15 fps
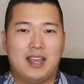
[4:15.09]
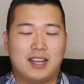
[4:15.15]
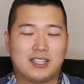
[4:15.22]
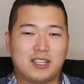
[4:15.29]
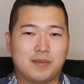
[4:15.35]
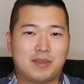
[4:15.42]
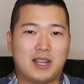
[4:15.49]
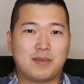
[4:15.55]
And
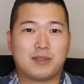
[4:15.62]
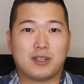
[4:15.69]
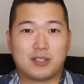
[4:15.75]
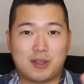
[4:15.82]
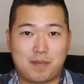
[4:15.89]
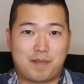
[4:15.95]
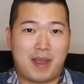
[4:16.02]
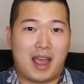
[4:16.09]
sometimes there's
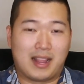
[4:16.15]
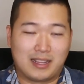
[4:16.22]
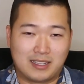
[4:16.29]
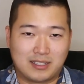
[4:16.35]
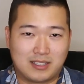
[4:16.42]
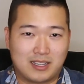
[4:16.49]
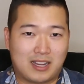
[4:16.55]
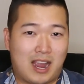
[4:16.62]
a
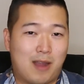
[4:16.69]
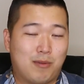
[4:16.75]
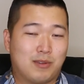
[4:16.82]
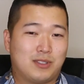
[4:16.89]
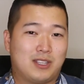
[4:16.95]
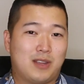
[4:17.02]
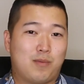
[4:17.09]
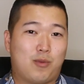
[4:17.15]
balance. Like, I would
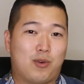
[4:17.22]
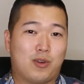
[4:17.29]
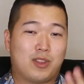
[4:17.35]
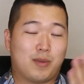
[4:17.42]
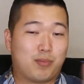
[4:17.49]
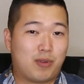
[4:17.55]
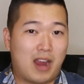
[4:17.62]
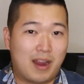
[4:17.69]
say more on
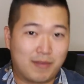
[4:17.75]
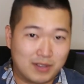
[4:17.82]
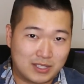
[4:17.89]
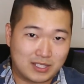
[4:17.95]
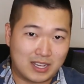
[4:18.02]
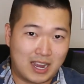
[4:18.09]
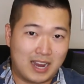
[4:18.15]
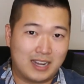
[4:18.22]
the private
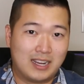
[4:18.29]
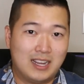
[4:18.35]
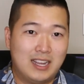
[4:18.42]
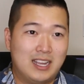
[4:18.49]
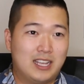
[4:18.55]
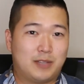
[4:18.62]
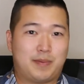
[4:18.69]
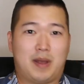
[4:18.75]
side,
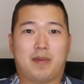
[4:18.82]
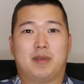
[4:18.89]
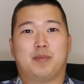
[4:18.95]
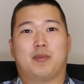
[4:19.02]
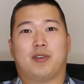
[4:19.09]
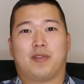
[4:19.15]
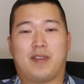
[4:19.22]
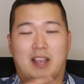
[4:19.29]
it's probably
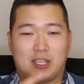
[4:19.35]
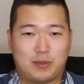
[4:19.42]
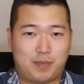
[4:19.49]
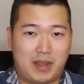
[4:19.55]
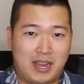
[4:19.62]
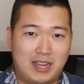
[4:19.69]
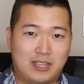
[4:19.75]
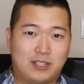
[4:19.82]
more fast
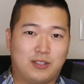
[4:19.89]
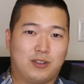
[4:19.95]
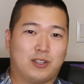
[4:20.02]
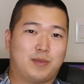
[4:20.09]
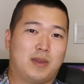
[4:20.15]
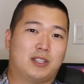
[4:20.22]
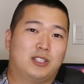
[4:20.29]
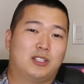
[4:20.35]
paced, you're
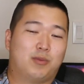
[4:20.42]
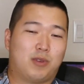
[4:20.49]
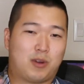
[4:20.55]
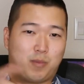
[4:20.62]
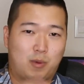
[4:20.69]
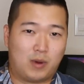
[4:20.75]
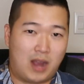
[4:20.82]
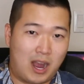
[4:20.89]
expected to
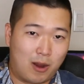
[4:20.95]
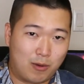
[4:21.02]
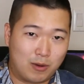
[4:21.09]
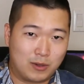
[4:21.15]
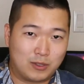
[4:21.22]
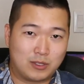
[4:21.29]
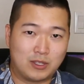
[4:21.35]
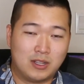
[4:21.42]
work more
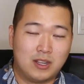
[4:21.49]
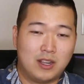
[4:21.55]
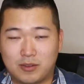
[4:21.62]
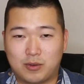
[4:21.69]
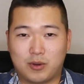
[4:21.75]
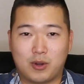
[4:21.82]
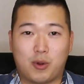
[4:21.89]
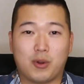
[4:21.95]
hours.
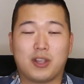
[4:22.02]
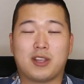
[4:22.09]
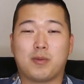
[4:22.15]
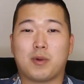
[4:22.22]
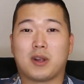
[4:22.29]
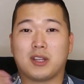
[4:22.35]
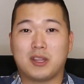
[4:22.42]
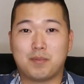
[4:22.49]
Or you can
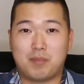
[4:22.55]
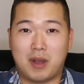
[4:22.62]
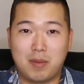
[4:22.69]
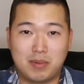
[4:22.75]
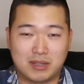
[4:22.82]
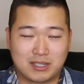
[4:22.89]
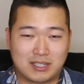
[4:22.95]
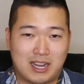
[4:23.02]
work on the
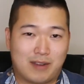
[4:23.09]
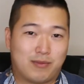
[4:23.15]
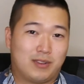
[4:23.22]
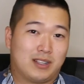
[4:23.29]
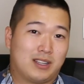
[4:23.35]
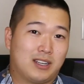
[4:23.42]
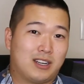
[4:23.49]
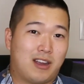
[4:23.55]
public side for
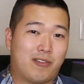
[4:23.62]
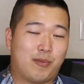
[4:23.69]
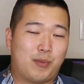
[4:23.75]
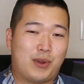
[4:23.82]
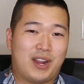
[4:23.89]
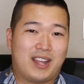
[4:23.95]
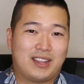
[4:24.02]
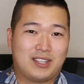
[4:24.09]
like the
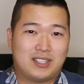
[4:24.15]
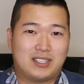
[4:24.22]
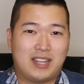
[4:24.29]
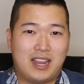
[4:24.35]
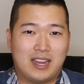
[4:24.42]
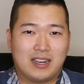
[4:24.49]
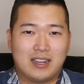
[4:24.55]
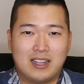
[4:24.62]
government and the
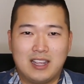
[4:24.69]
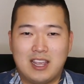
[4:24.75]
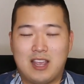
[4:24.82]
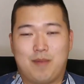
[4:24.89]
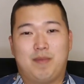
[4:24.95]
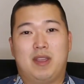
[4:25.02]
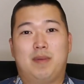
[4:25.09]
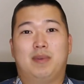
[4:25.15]
state.
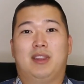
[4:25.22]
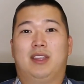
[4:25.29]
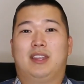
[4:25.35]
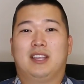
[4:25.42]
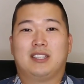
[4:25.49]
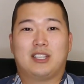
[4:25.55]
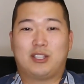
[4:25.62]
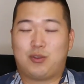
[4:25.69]
Maybe the
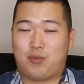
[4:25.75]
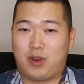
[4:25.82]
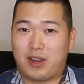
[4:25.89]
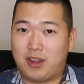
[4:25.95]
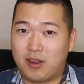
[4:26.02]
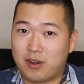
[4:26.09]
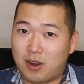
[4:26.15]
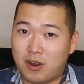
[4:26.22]
things that you're
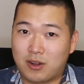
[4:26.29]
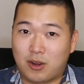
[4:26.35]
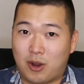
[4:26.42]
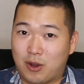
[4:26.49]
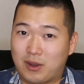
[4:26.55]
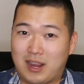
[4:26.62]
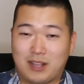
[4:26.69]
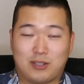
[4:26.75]
working on
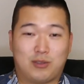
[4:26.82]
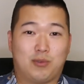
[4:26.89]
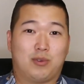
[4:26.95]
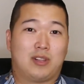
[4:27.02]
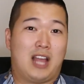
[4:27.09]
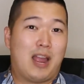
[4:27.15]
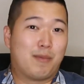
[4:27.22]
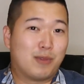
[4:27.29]
aren't so
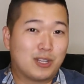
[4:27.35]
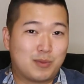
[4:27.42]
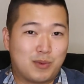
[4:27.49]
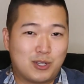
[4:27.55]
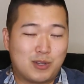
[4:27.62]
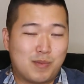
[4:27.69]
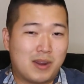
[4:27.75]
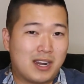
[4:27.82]
glamorous,
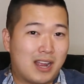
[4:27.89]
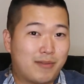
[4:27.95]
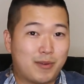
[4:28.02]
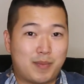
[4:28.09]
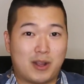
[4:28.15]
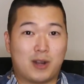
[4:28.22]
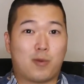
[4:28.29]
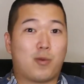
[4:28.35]
but you might have a
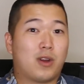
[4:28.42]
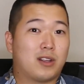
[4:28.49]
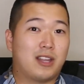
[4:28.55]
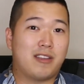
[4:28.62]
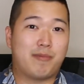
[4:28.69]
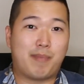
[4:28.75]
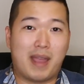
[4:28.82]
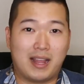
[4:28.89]
better
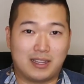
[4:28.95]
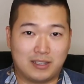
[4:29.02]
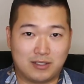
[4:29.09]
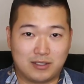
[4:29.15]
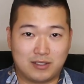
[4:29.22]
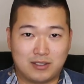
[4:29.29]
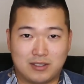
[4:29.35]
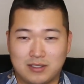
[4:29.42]
work-life
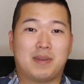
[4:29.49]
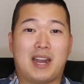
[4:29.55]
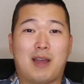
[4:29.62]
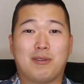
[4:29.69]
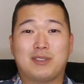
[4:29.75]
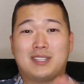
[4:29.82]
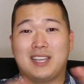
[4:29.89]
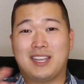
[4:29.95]
balance. But I
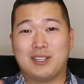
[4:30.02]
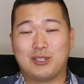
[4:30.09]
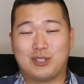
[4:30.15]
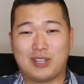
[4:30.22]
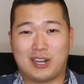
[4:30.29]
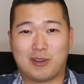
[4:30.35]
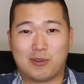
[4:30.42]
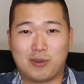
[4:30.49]
would say in
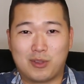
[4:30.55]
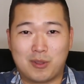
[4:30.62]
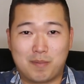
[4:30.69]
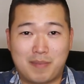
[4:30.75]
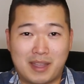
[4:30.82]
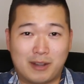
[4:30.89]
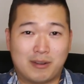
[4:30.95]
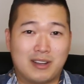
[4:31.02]
general, the
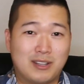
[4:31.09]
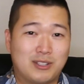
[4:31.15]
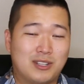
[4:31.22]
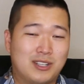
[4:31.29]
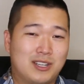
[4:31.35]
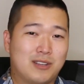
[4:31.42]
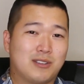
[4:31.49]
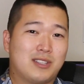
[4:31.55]
better
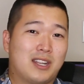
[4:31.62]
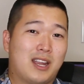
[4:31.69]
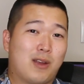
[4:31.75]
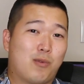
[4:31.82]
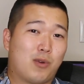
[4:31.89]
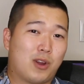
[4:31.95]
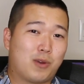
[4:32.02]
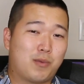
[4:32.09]
engineers that I
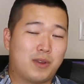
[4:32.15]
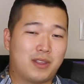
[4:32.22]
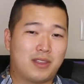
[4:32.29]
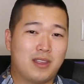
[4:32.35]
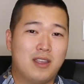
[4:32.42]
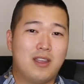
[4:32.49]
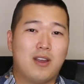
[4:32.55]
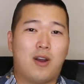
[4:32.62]
work
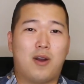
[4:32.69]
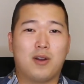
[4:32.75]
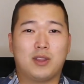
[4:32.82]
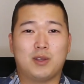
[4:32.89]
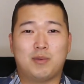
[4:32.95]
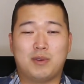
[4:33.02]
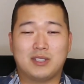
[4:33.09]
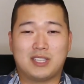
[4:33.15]
with are
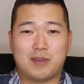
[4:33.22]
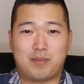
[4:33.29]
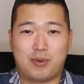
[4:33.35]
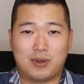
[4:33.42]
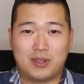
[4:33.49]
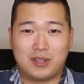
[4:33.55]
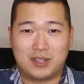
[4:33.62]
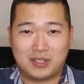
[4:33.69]
the ones that
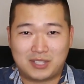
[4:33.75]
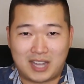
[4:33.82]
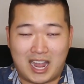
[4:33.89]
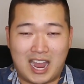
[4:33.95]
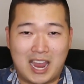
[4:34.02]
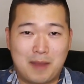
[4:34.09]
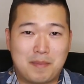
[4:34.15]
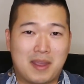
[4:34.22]
put in the
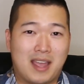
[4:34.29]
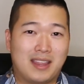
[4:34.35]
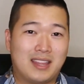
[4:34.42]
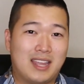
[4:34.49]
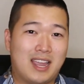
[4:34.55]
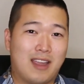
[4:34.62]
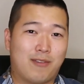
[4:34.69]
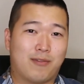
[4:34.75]
time and
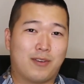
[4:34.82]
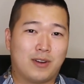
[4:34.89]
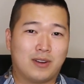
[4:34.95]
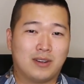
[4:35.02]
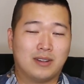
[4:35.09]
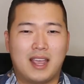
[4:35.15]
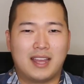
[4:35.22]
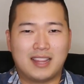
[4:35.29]
the
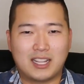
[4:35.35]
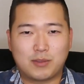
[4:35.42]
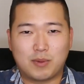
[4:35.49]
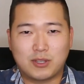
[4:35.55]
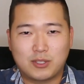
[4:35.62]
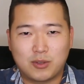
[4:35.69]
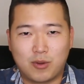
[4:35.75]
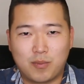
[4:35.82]
effort. And that's why
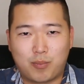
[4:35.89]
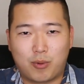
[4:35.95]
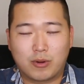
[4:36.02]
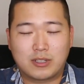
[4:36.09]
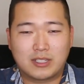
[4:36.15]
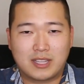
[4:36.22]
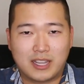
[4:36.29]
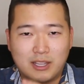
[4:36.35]
it's so
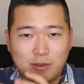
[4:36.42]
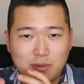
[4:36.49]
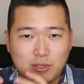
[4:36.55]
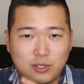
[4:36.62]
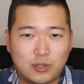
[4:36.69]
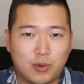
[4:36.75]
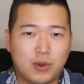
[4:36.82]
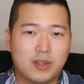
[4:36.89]
important that you
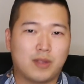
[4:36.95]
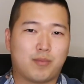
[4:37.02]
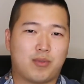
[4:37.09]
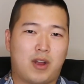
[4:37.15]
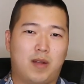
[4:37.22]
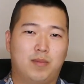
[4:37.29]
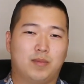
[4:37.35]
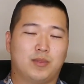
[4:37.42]
enjoy the
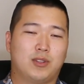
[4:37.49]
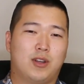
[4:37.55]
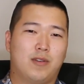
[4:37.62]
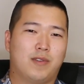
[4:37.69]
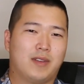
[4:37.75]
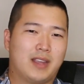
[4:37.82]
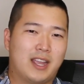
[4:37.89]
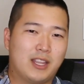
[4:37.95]
problem
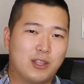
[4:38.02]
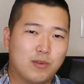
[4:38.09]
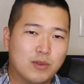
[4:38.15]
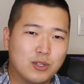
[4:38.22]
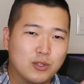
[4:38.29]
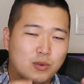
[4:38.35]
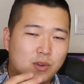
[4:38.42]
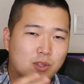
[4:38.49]
solving and you
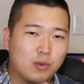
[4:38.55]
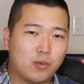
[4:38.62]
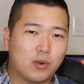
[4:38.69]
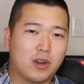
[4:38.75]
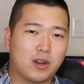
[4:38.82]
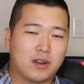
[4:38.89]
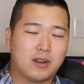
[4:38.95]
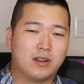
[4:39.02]
enjoy the
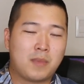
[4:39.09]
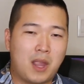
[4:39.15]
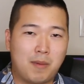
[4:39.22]
work.